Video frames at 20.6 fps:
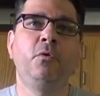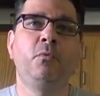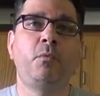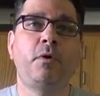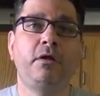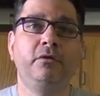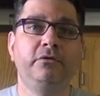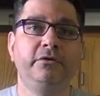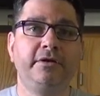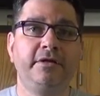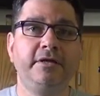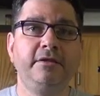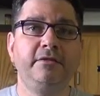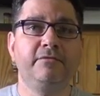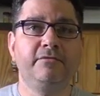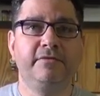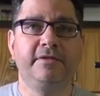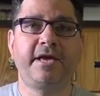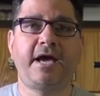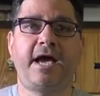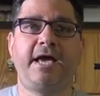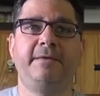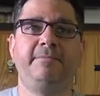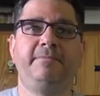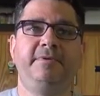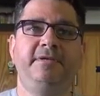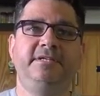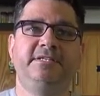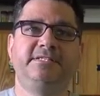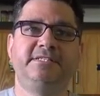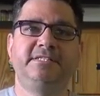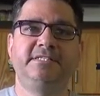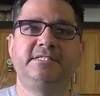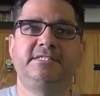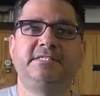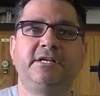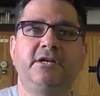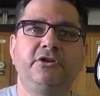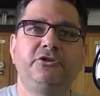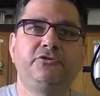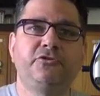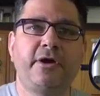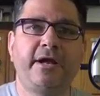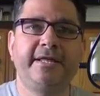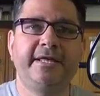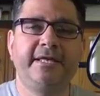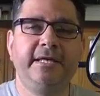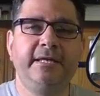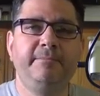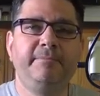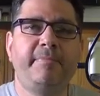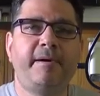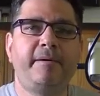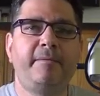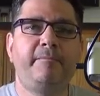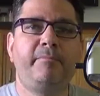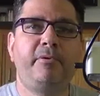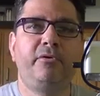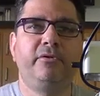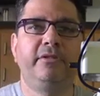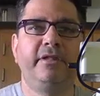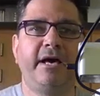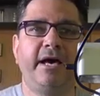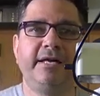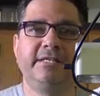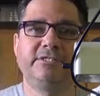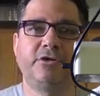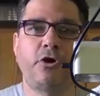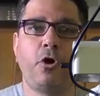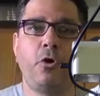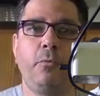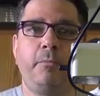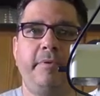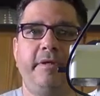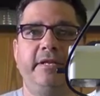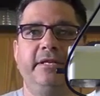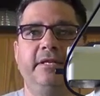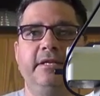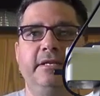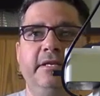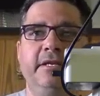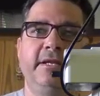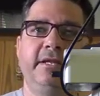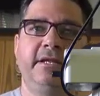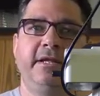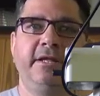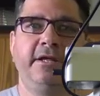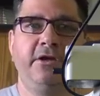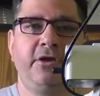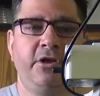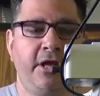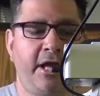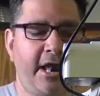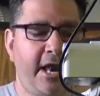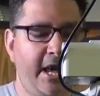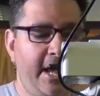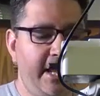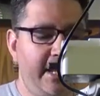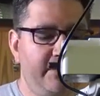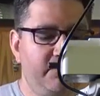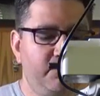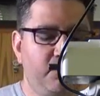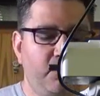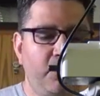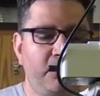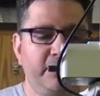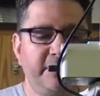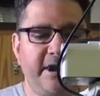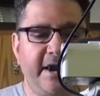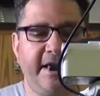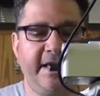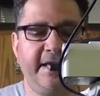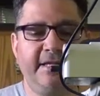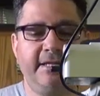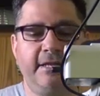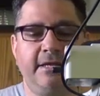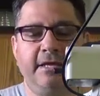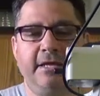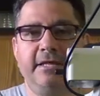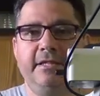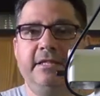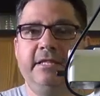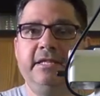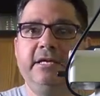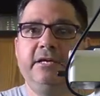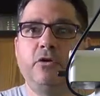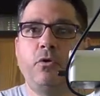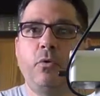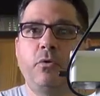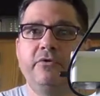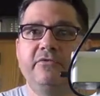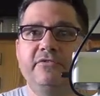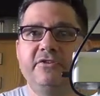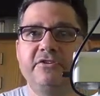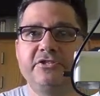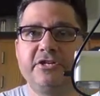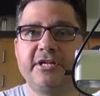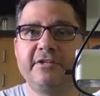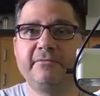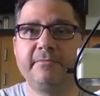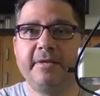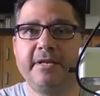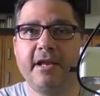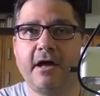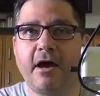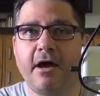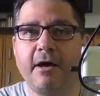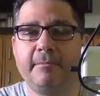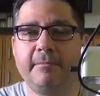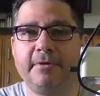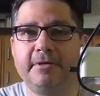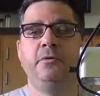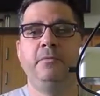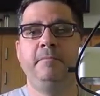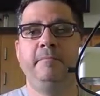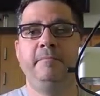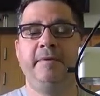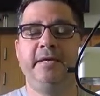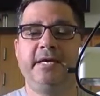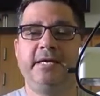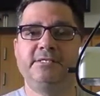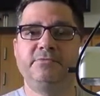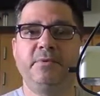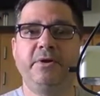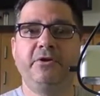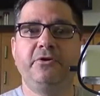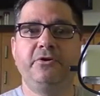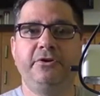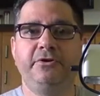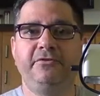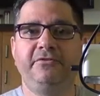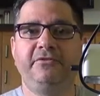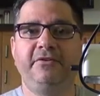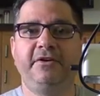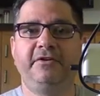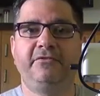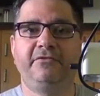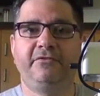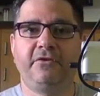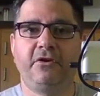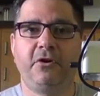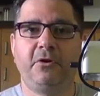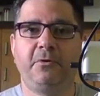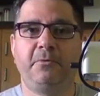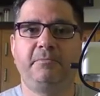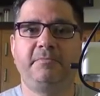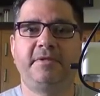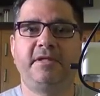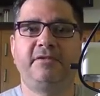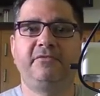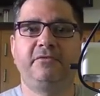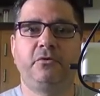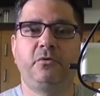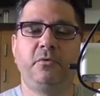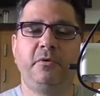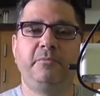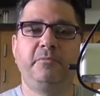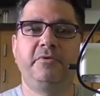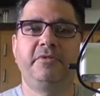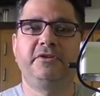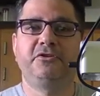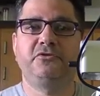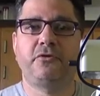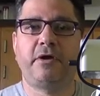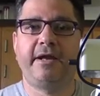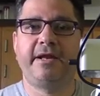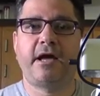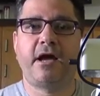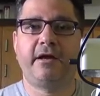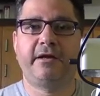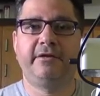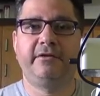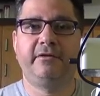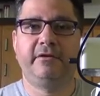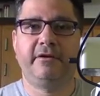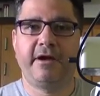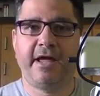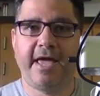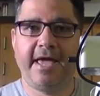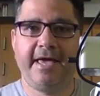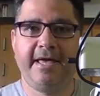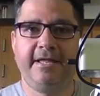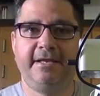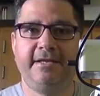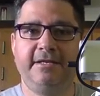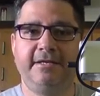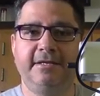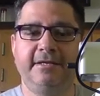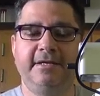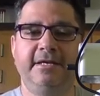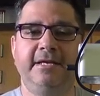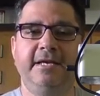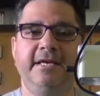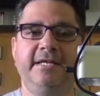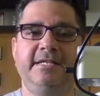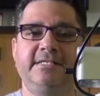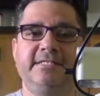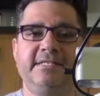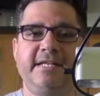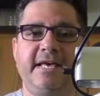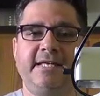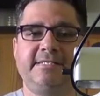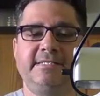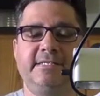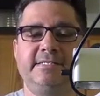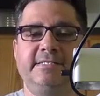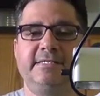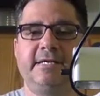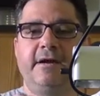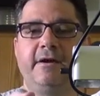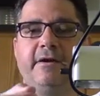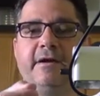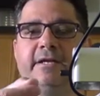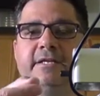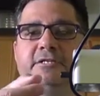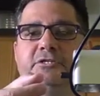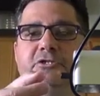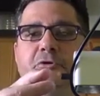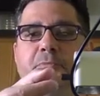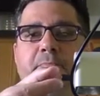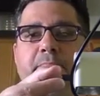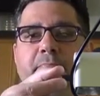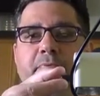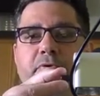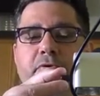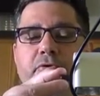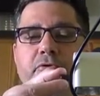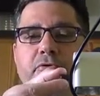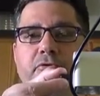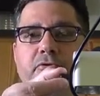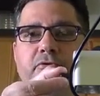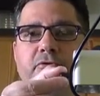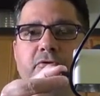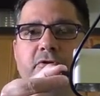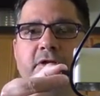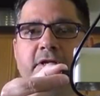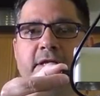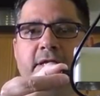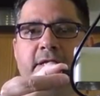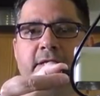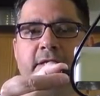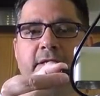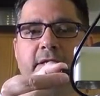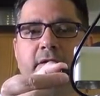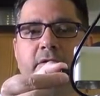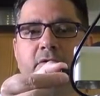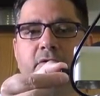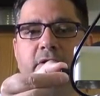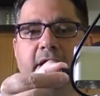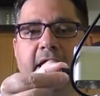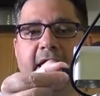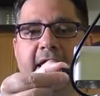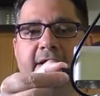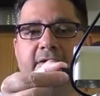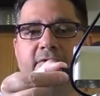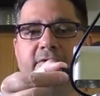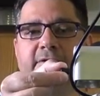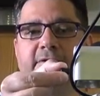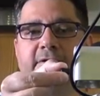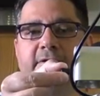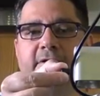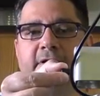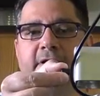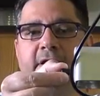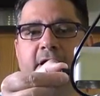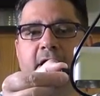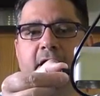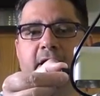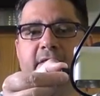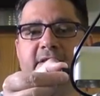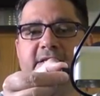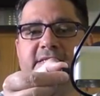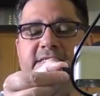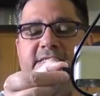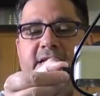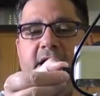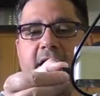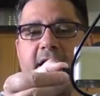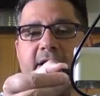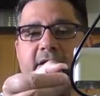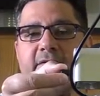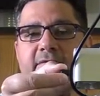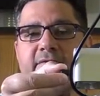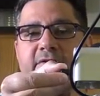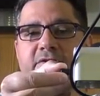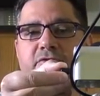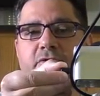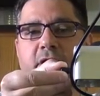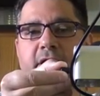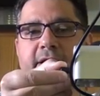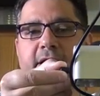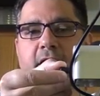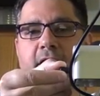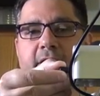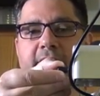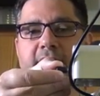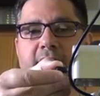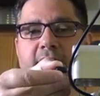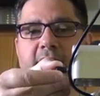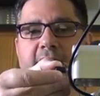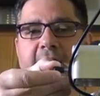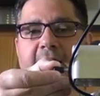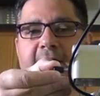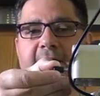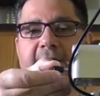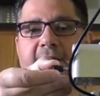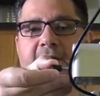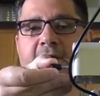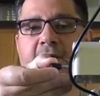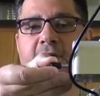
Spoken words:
While looking through the eyepieces, try to keep both eyes open and rotate the coarse adjustment knob. Because we are using a scope that's equipped with a trinocular head, it is necessary to pull the little handle on the side of the trinocular head